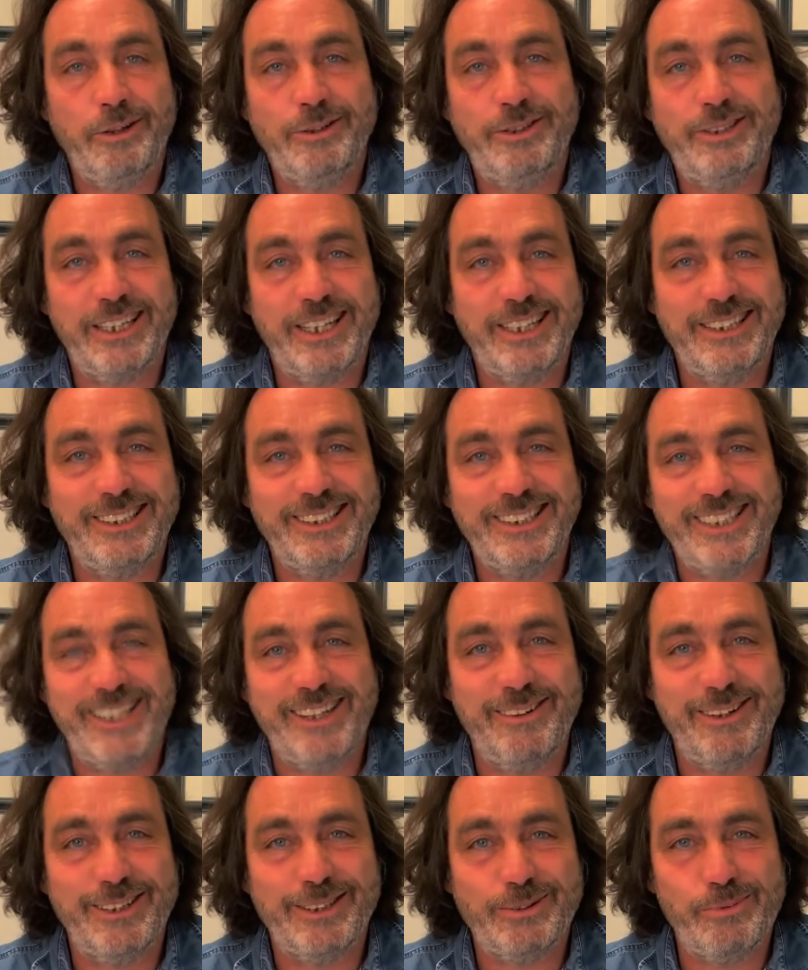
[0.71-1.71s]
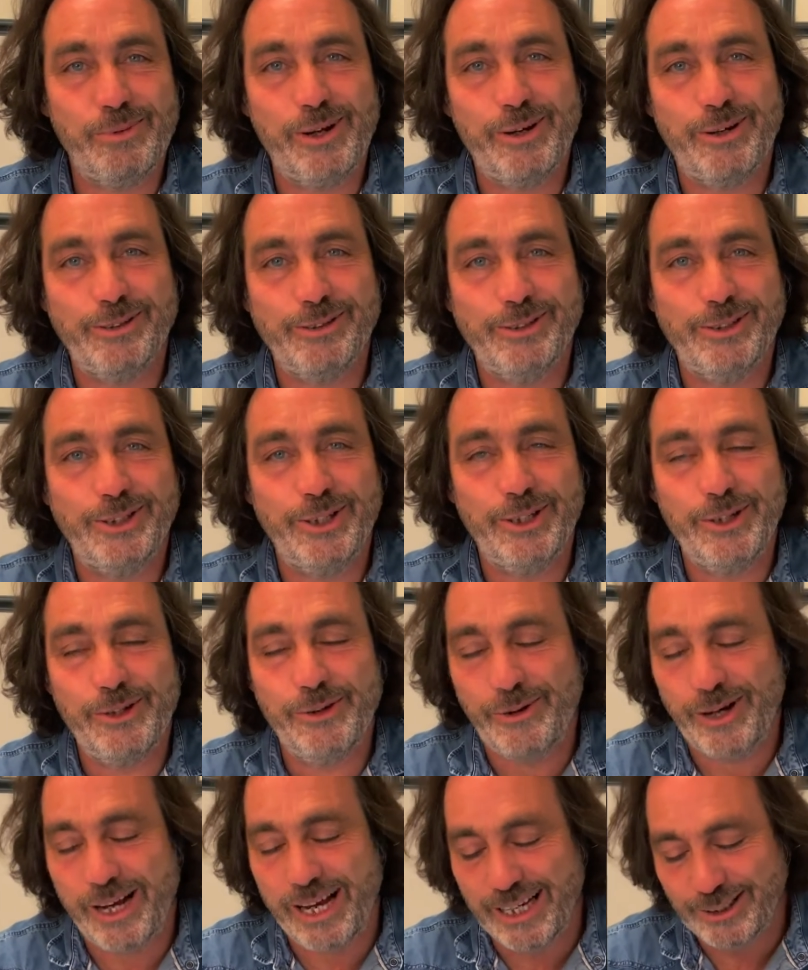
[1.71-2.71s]
Hey Sagittarius, welcome to
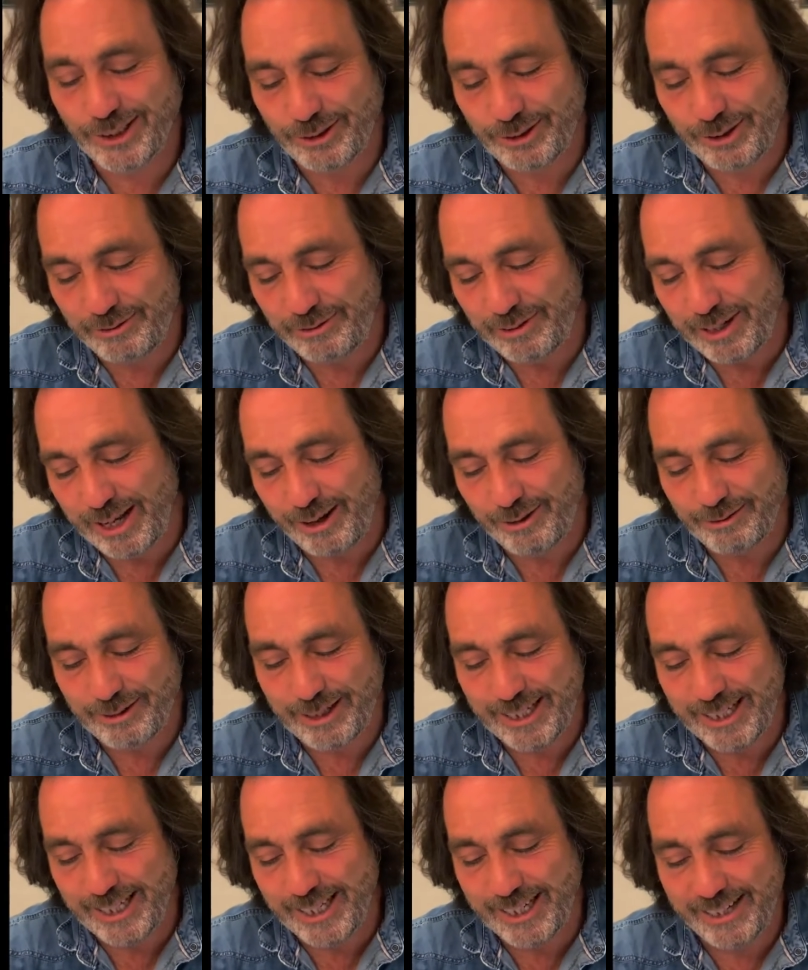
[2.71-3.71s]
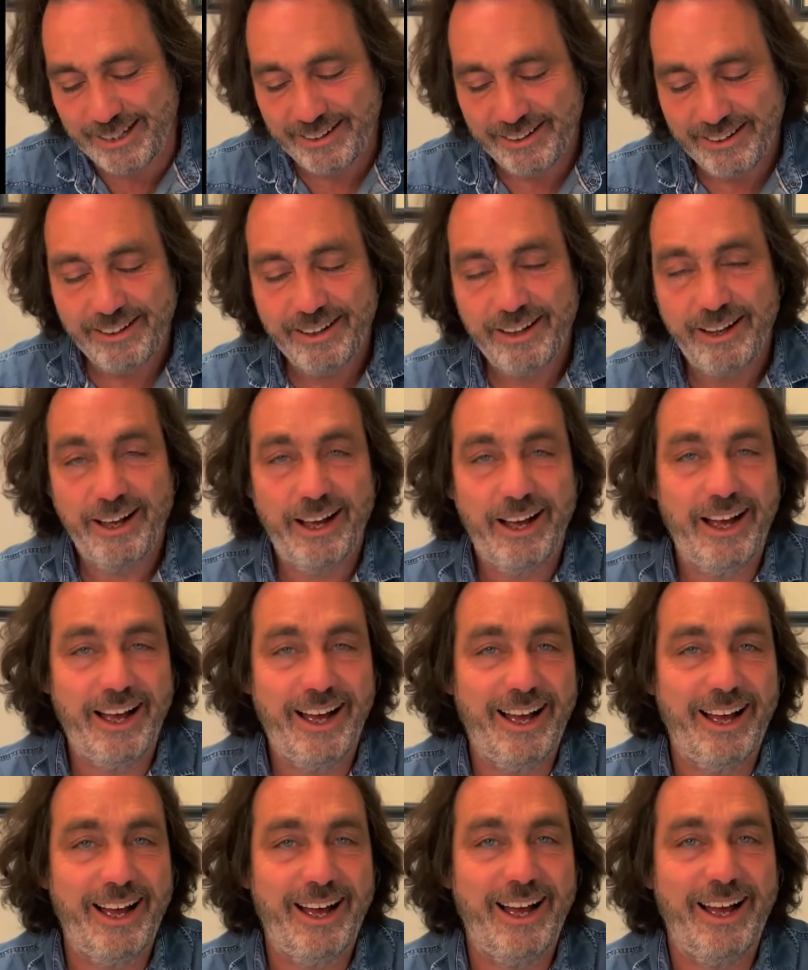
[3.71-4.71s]
your Astroflower reading.
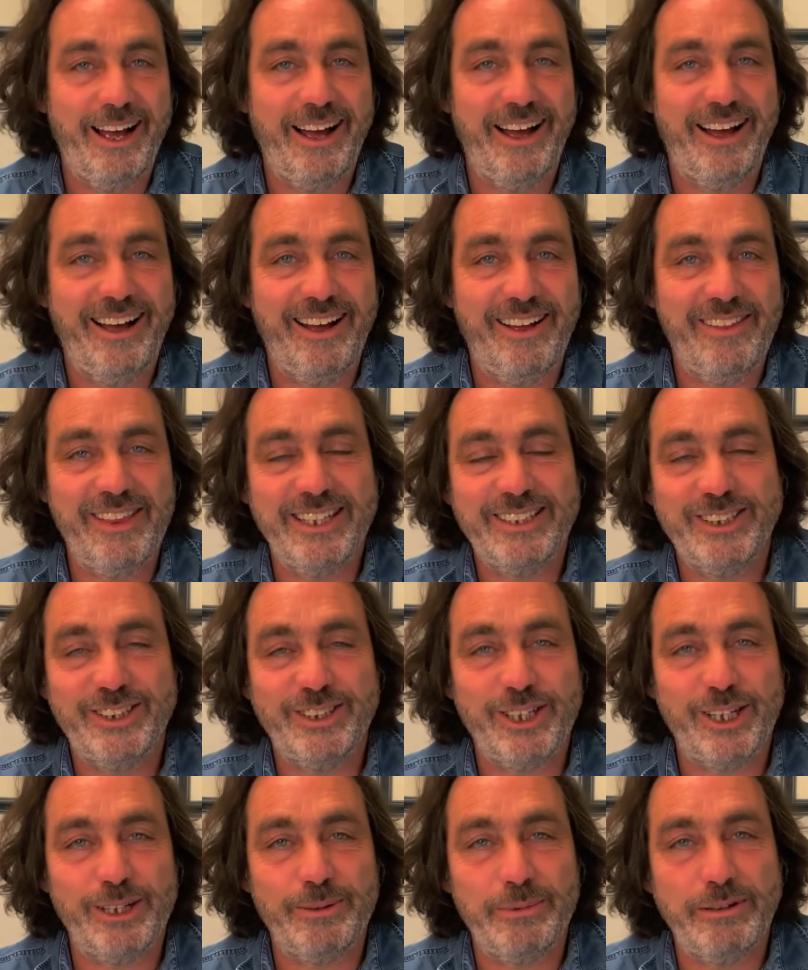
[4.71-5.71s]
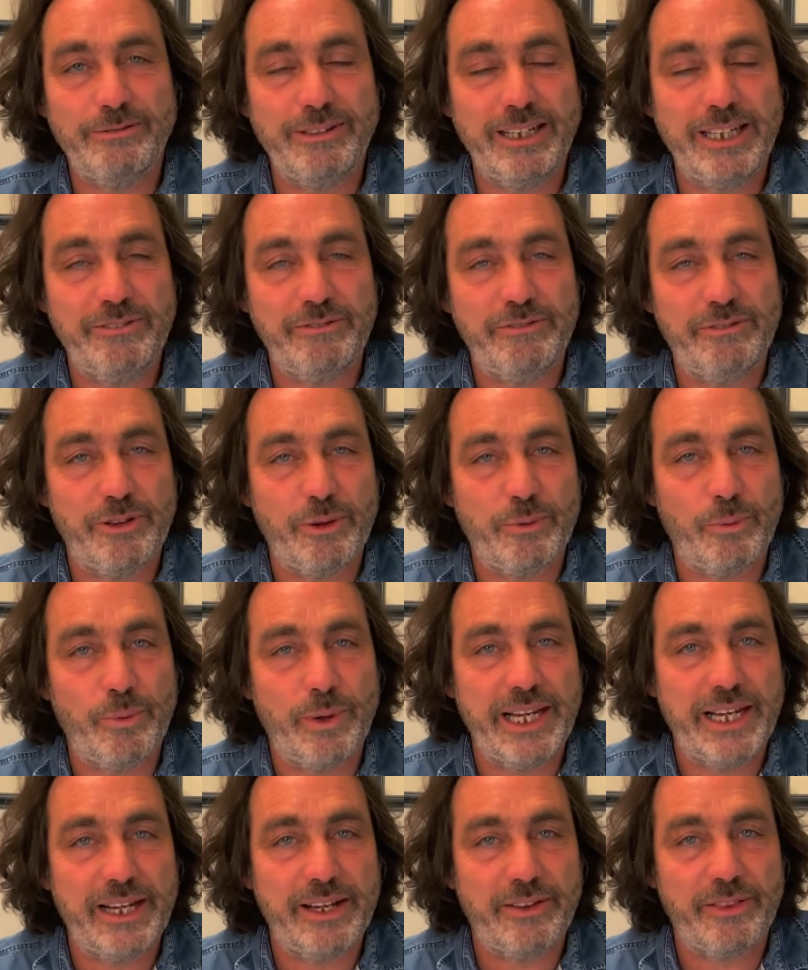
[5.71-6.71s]
This is going to be a reading for the
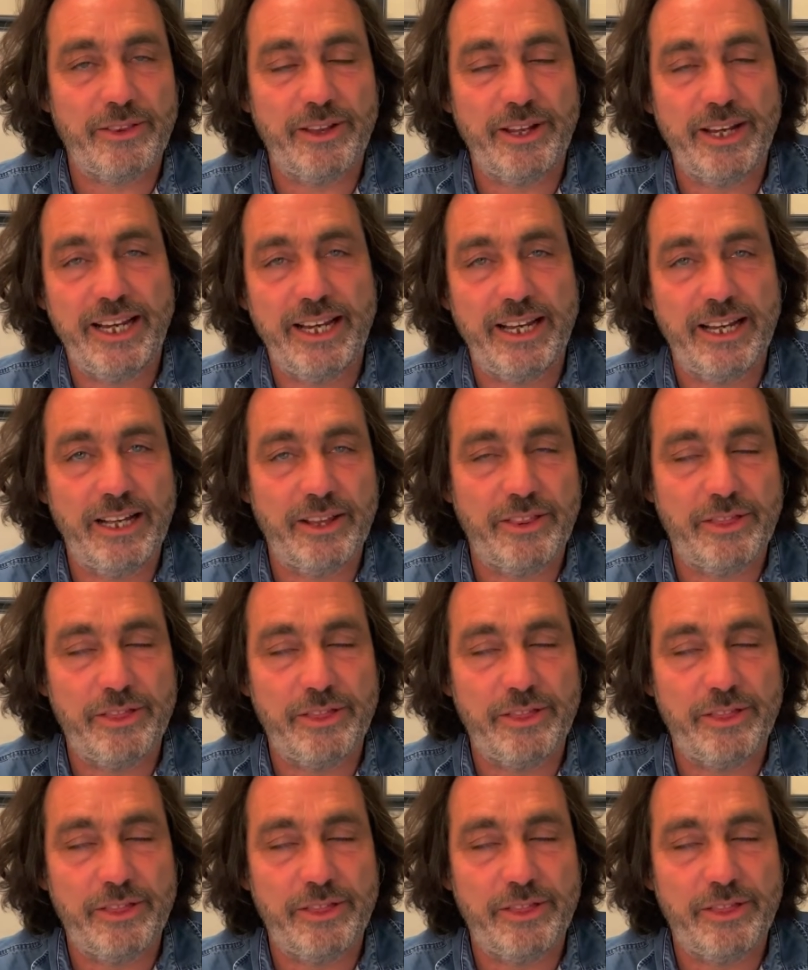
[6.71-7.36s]
week, the